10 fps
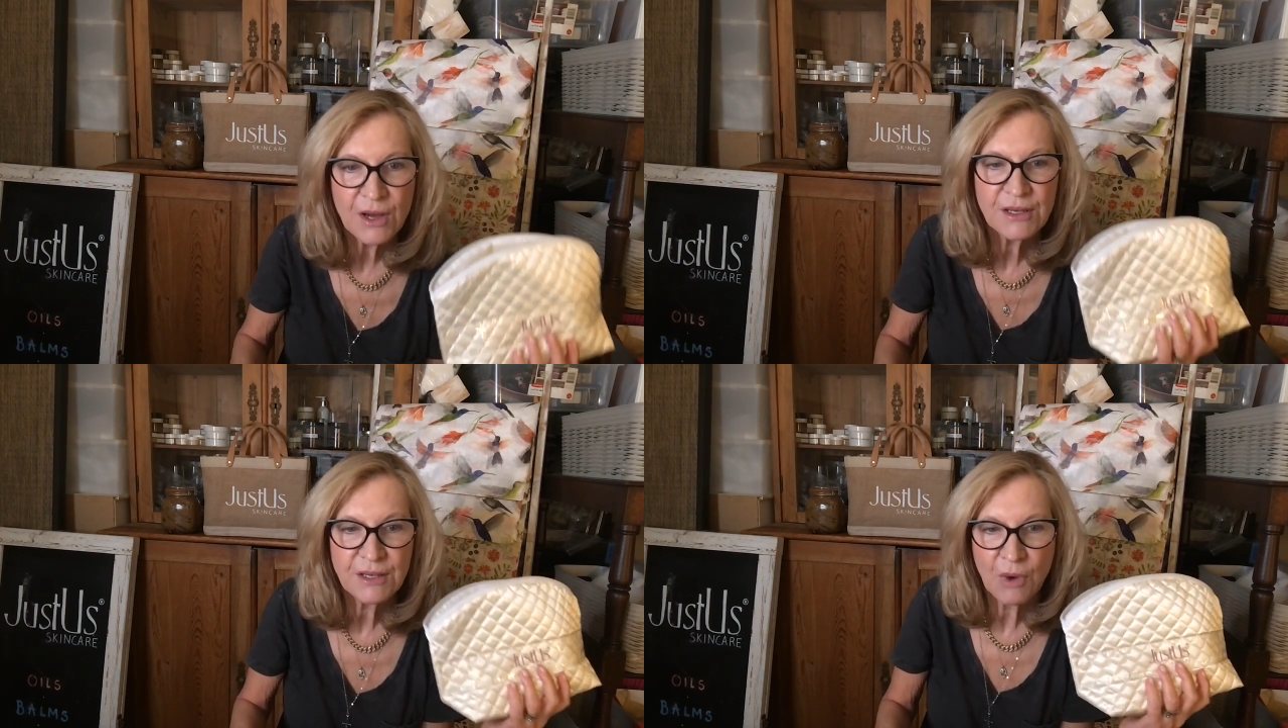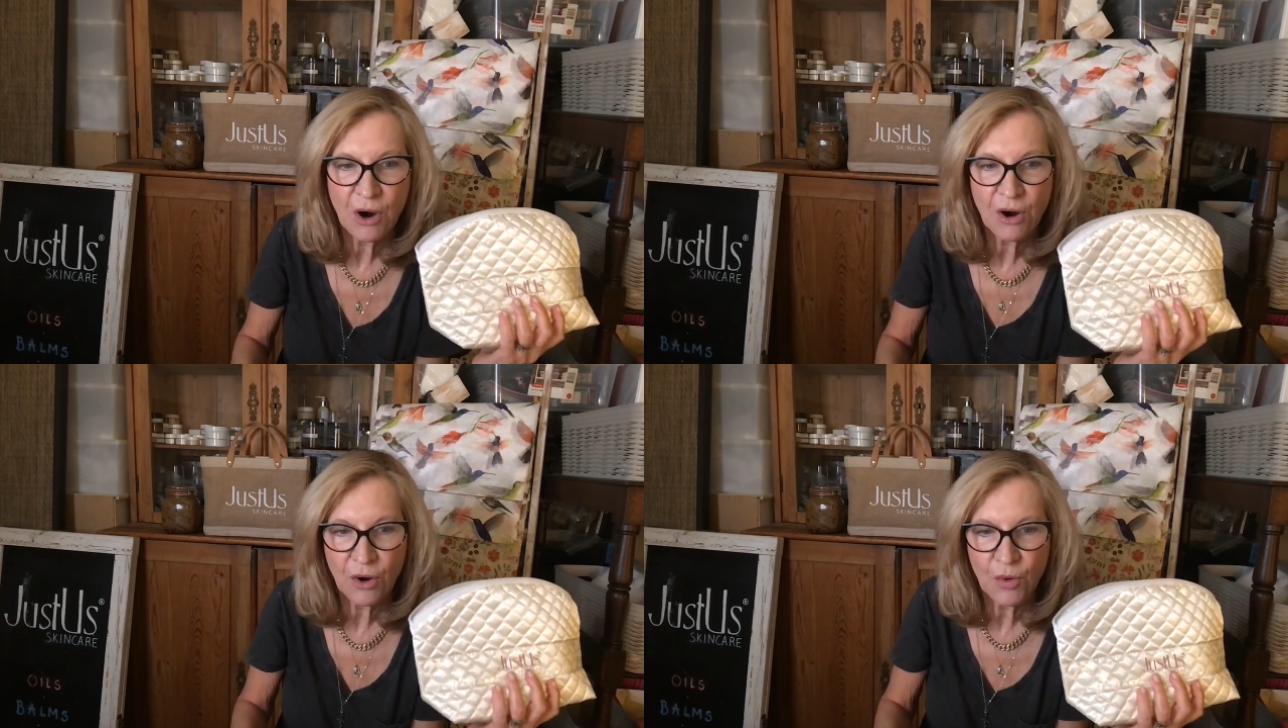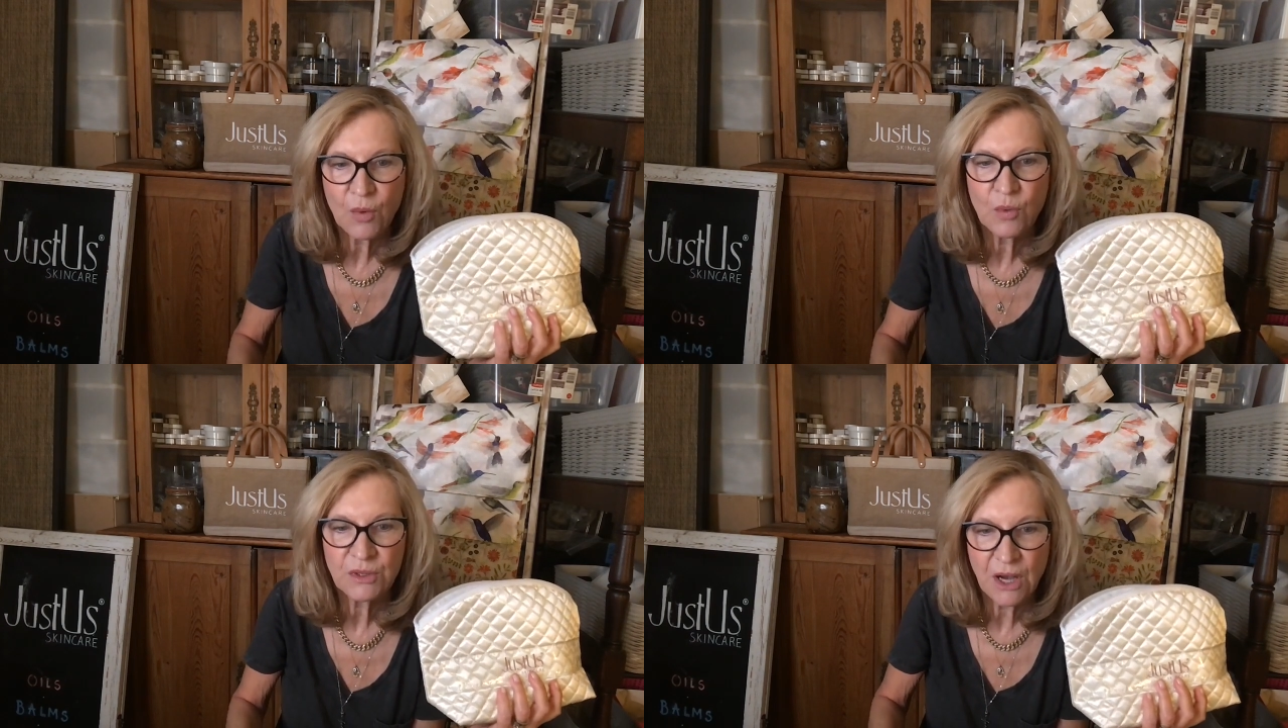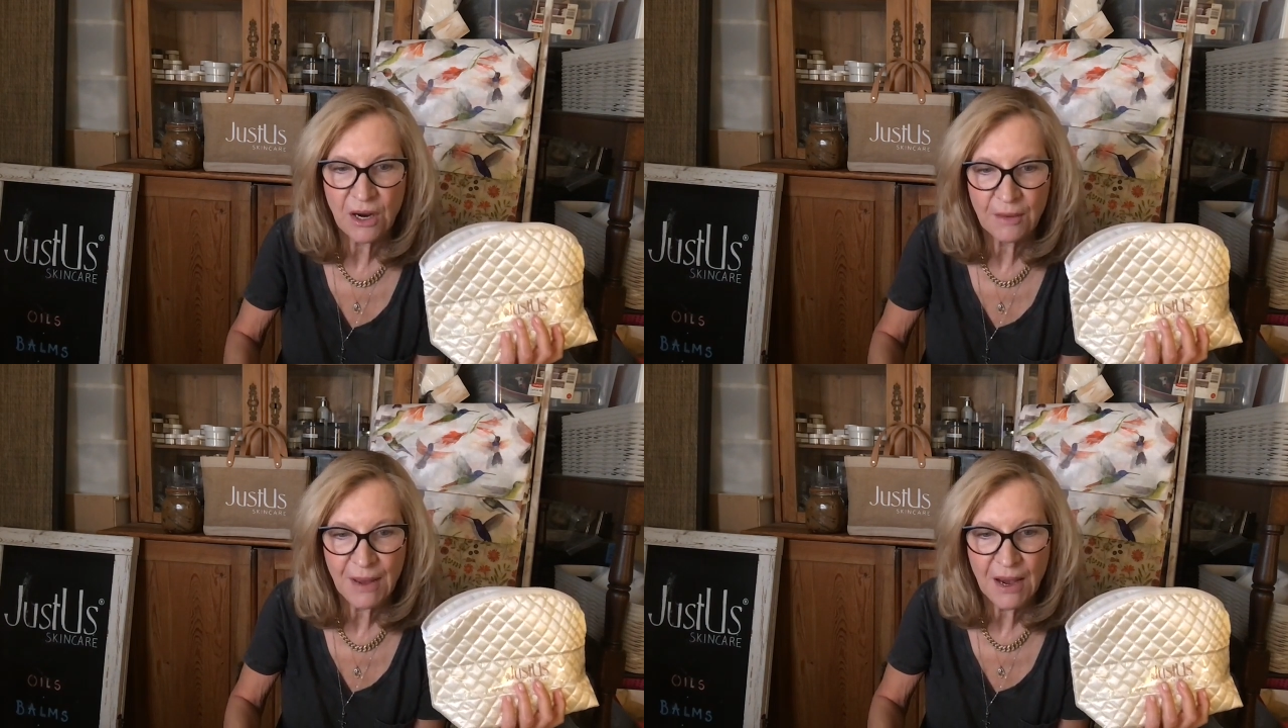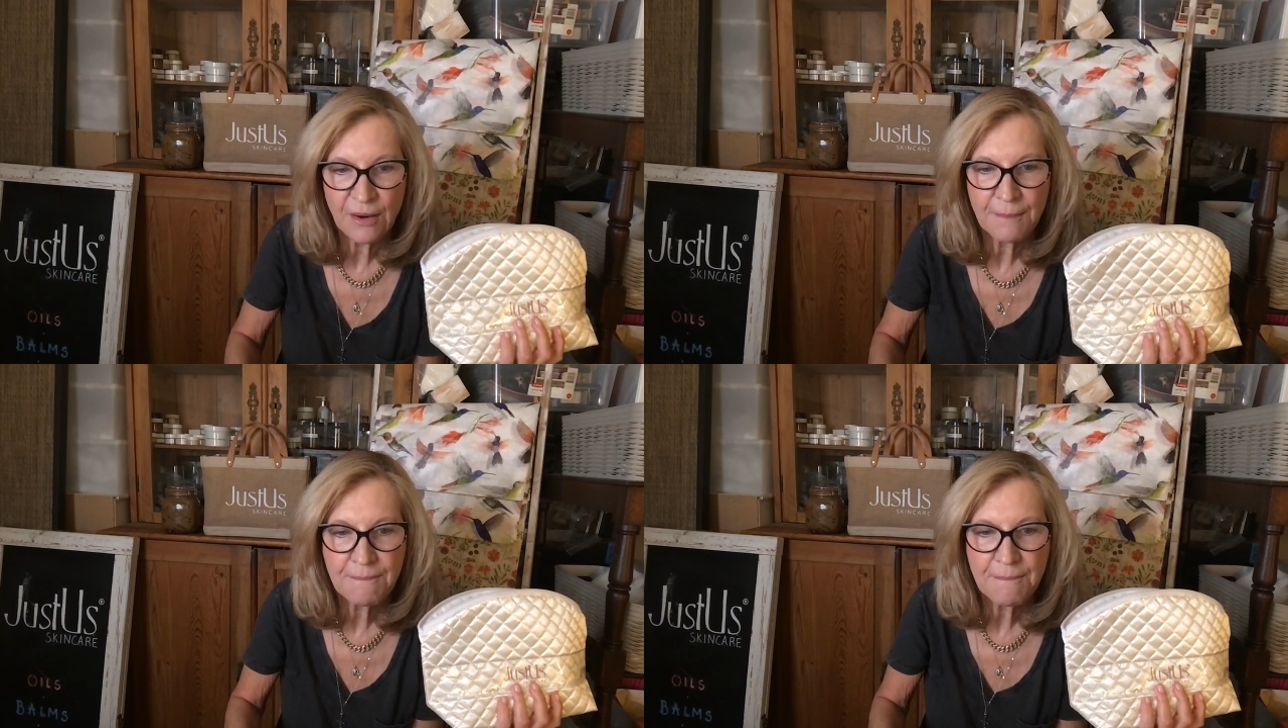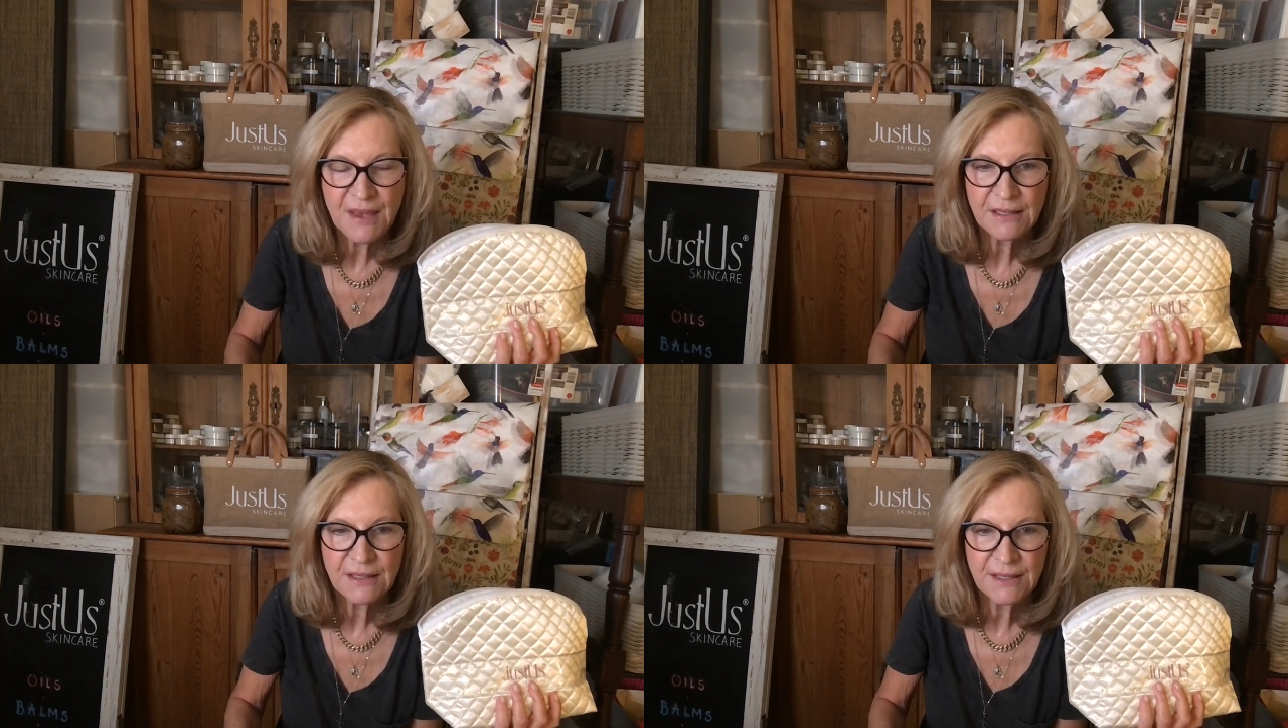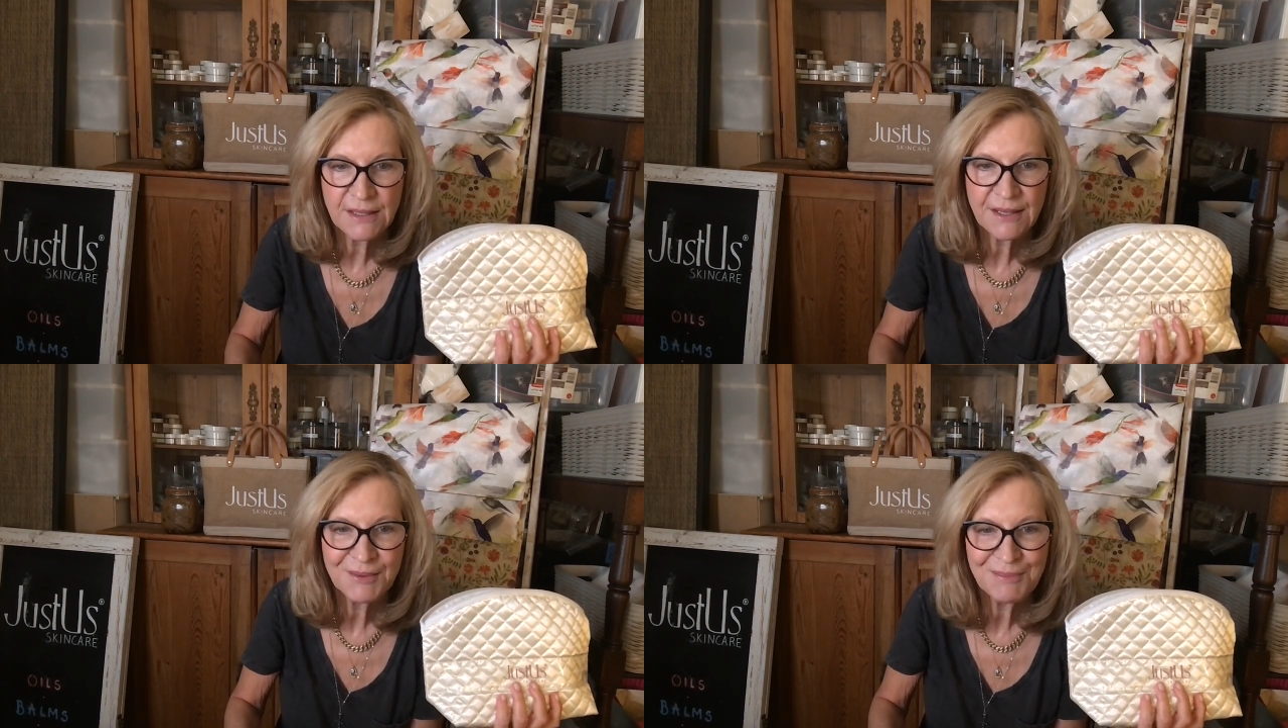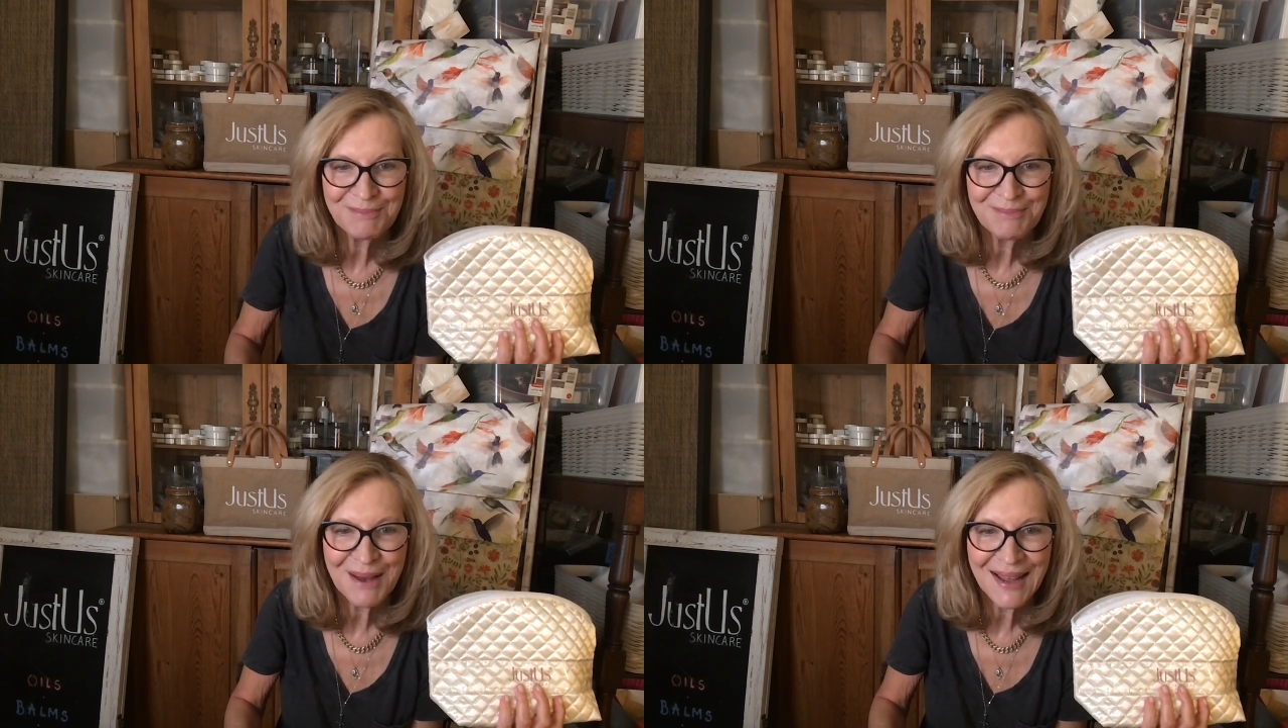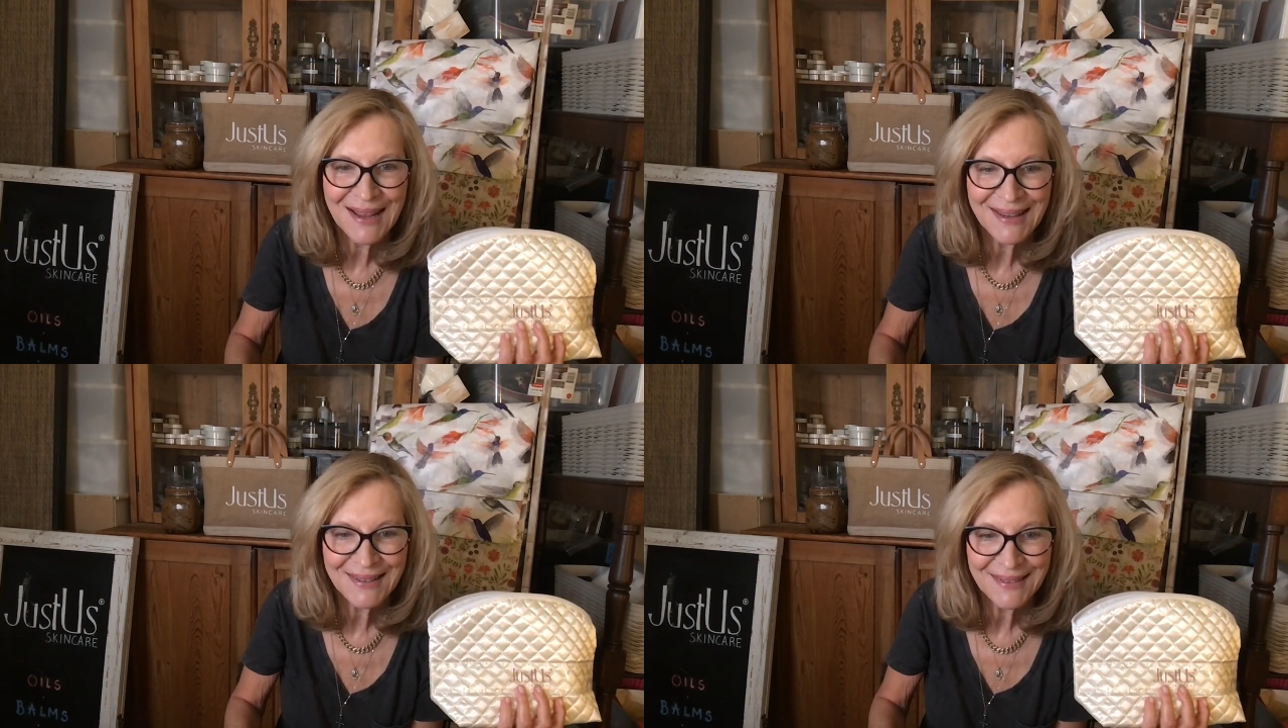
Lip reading: Tomorrow we'll talk about mists. Bye.